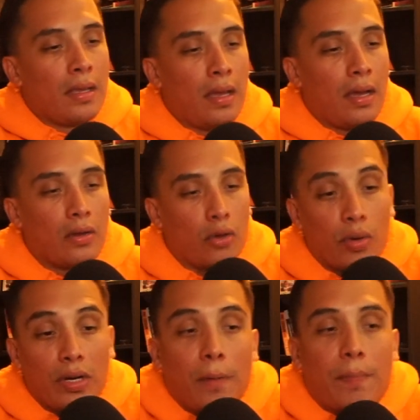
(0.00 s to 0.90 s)

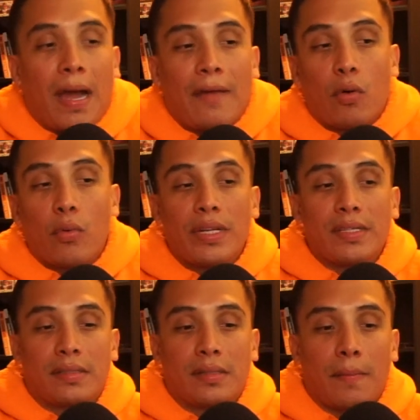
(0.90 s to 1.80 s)
growing up, I've
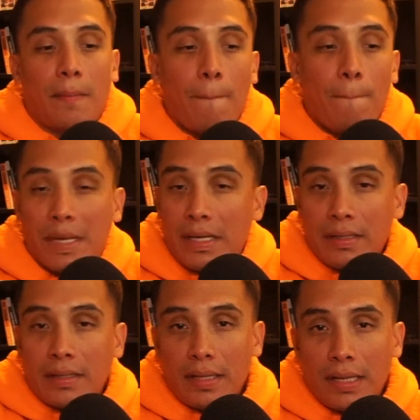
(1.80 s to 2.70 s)
always
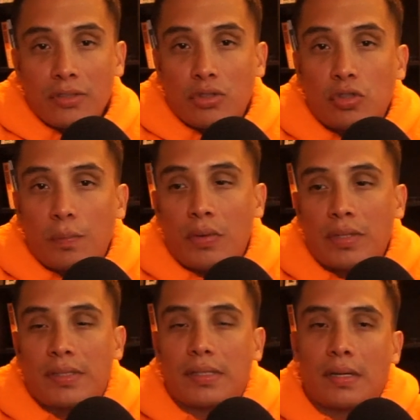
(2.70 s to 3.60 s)
been into
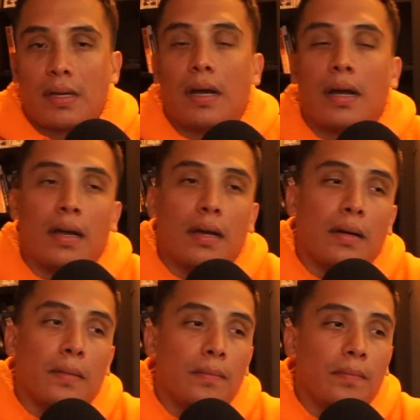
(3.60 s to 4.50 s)
sports.
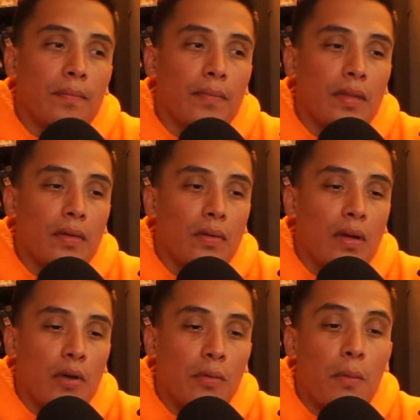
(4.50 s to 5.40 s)

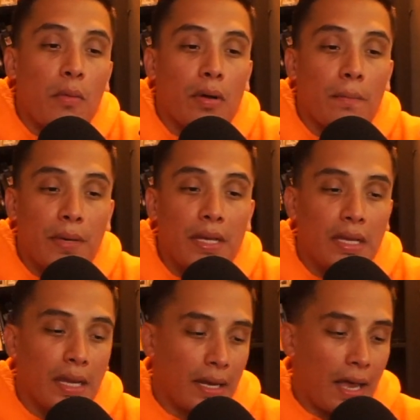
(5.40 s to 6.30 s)
I remember
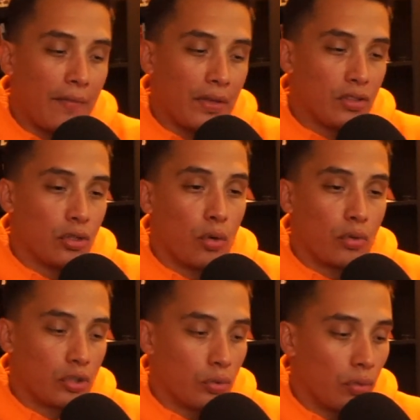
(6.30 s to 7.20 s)
competing and having to go
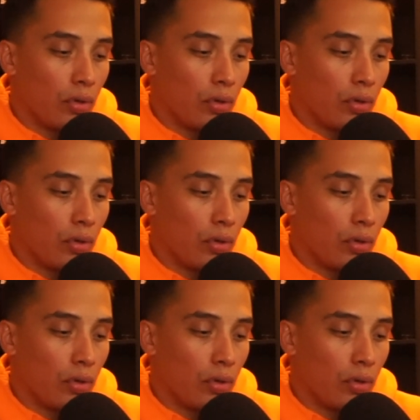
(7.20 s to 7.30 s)
to